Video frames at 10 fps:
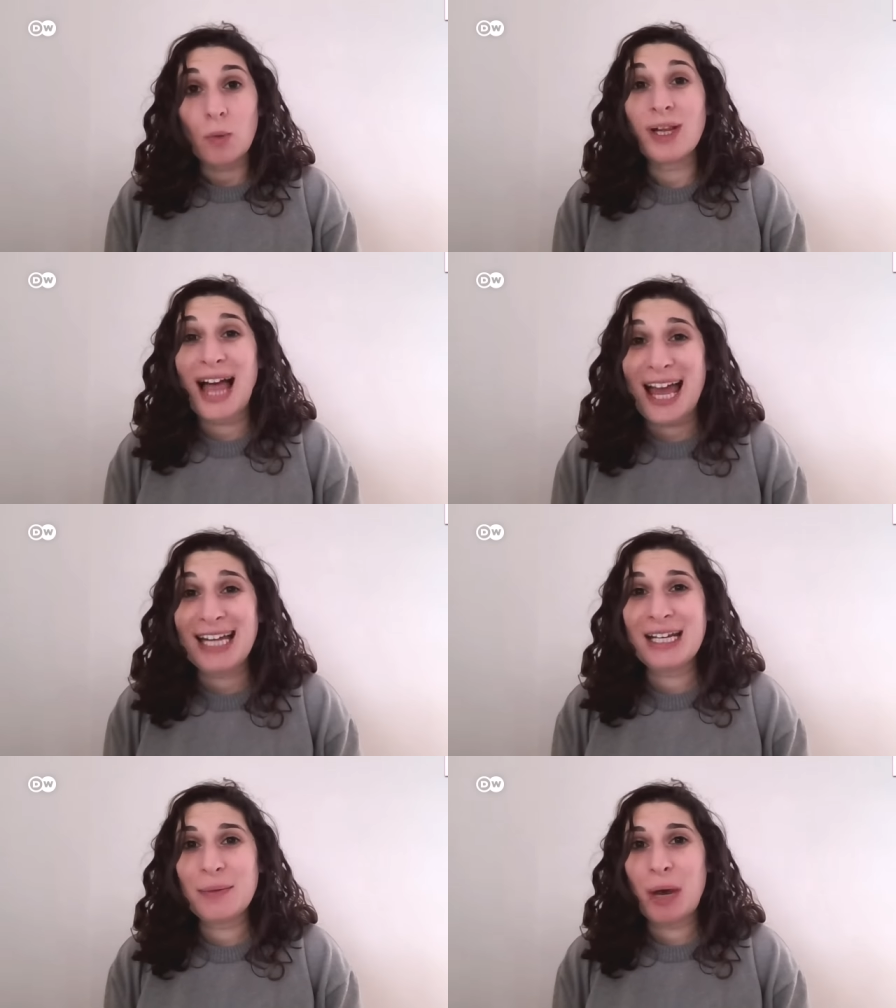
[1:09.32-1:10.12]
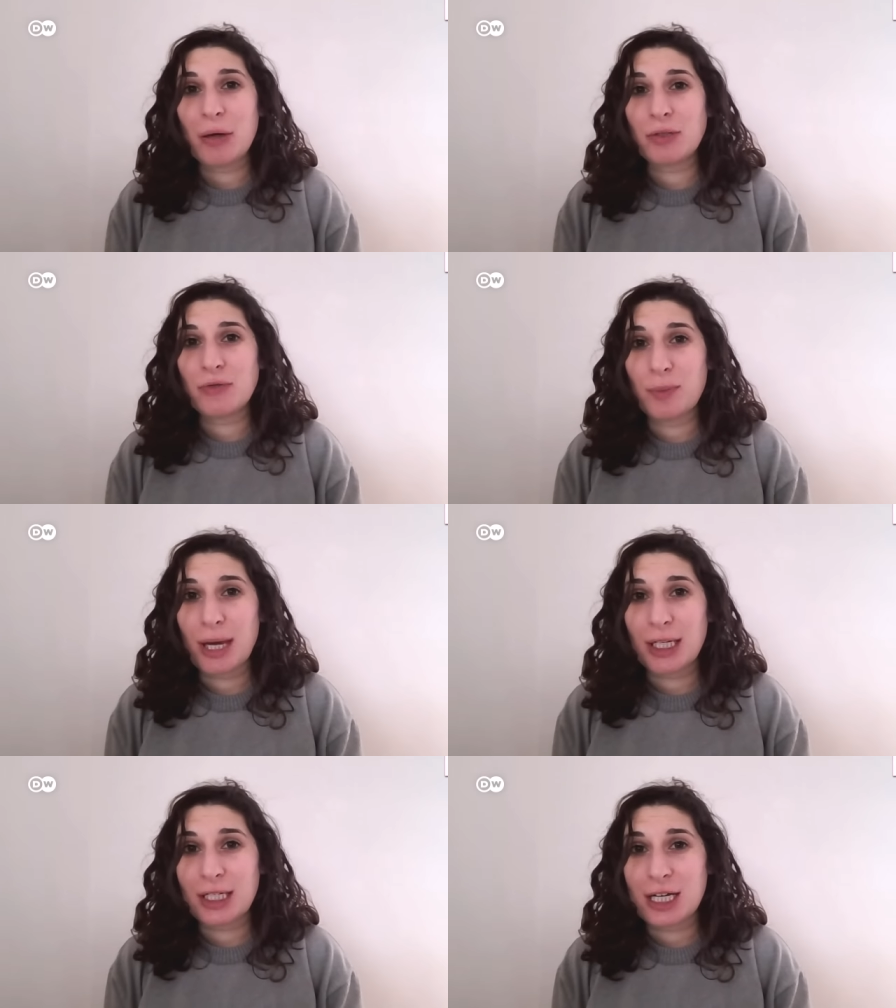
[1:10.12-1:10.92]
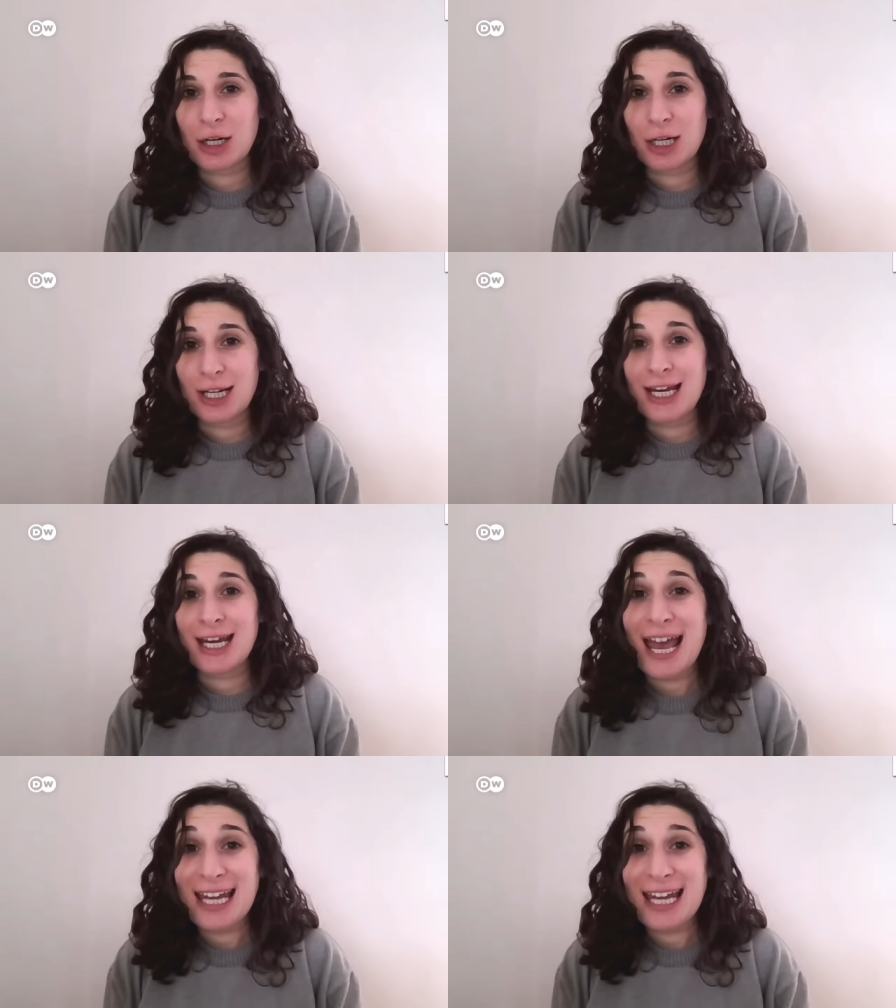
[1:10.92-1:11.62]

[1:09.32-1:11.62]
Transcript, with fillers: Well, any amount of humanitarian aid,